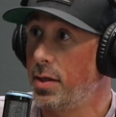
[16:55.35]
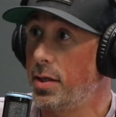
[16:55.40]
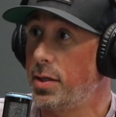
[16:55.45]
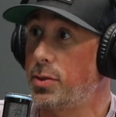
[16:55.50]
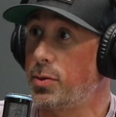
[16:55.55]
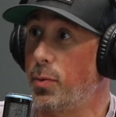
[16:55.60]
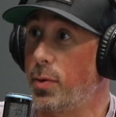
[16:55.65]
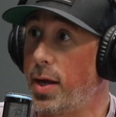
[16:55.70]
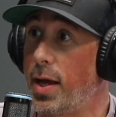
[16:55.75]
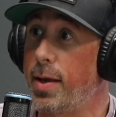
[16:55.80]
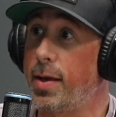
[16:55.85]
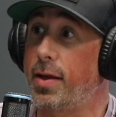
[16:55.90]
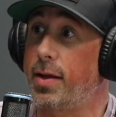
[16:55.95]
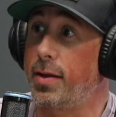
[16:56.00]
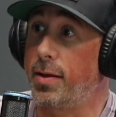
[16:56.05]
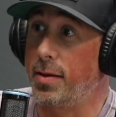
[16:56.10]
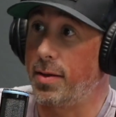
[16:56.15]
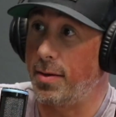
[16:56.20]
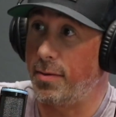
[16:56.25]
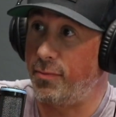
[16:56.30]
So when I
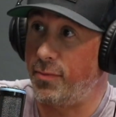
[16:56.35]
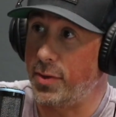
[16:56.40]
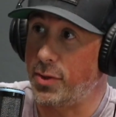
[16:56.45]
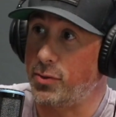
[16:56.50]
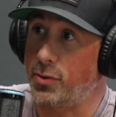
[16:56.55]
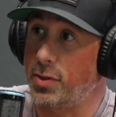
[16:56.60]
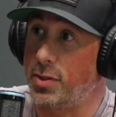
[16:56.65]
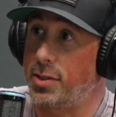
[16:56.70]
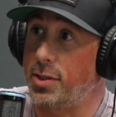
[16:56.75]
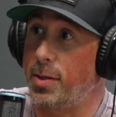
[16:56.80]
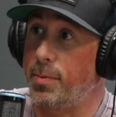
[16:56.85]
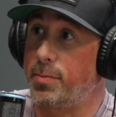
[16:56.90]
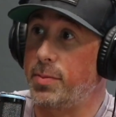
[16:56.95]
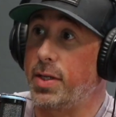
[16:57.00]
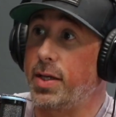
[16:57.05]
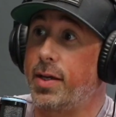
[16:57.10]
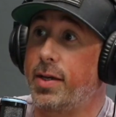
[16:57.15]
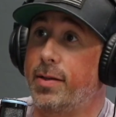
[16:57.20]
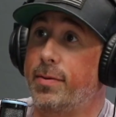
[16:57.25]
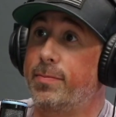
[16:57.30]
officially jumped
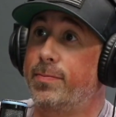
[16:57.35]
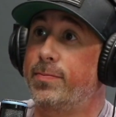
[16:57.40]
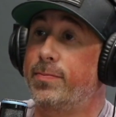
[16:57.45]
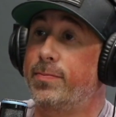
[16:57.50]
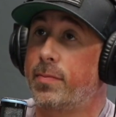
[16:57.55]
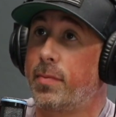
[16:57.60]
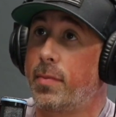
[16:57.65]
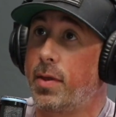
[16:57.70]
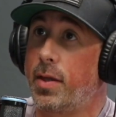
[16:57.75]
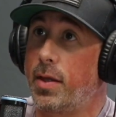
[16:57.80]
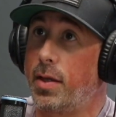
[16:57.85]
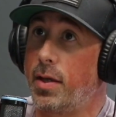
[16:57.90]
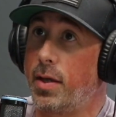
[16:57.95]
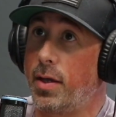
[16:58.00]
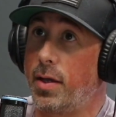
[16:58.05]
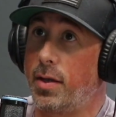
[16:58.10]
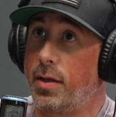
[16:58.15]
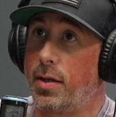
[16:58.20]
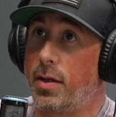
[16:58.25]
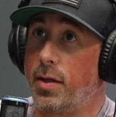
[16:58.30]
in
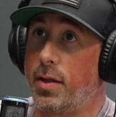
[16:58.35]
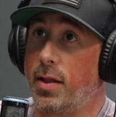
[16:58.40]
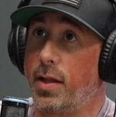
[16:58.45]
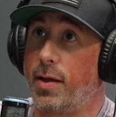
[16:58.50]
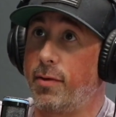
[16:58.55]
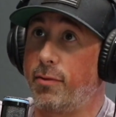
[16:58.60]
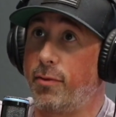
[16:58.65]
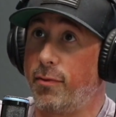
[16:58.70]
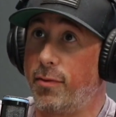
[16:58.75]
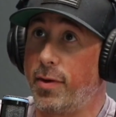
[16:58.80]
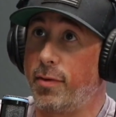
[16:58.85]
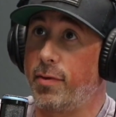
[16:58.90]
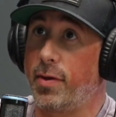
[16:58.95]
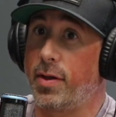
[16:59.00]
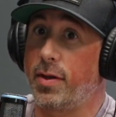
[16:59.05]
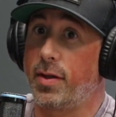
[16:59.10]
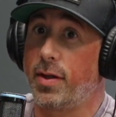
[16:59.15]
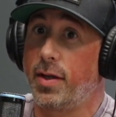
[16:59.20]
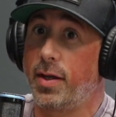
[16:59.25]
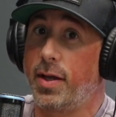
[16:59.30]
and left
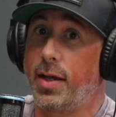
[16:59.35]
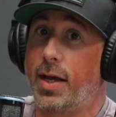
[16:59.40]
Vivint,